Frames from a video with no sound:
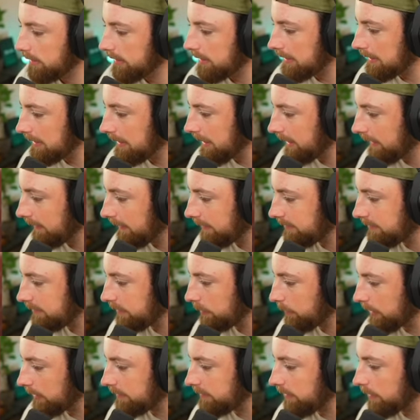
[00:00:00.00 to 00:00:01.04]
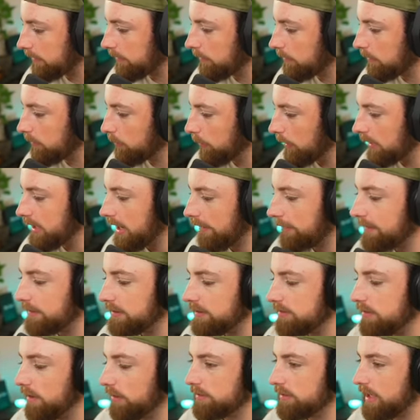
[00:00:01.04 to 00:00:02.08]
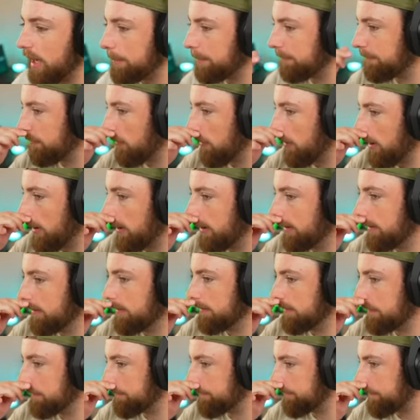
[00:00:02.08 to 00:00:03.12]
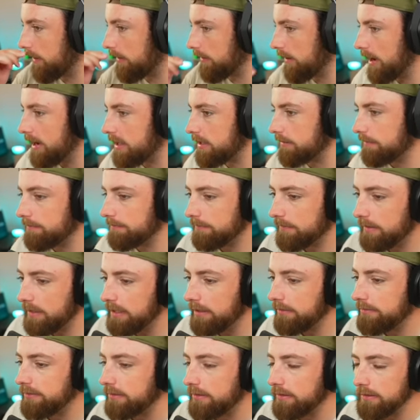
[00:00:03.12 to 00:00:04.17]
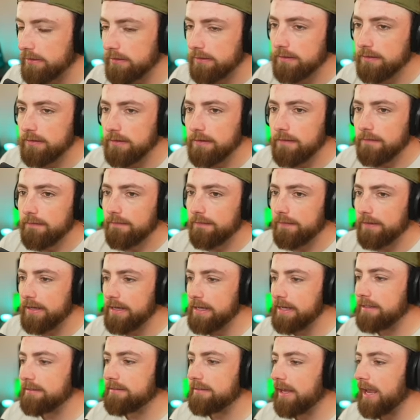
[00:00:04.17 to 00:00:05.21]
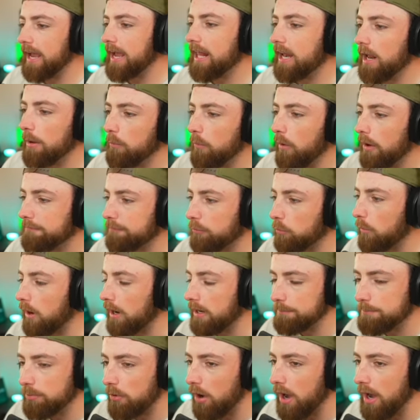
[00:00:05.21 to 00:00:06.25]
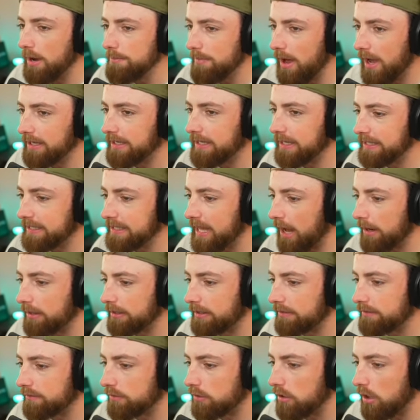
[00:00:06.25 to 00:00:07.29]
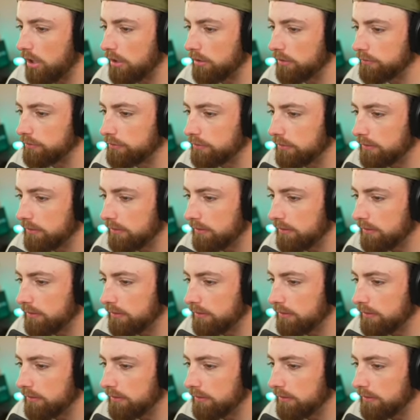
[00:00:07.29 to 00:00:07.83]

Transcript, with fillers: Let's see, what is it? 1-0, still top of 4. All right, easy. Easy, and I'm 1 for 1. Bro, I'm not getting out against the Cardinals.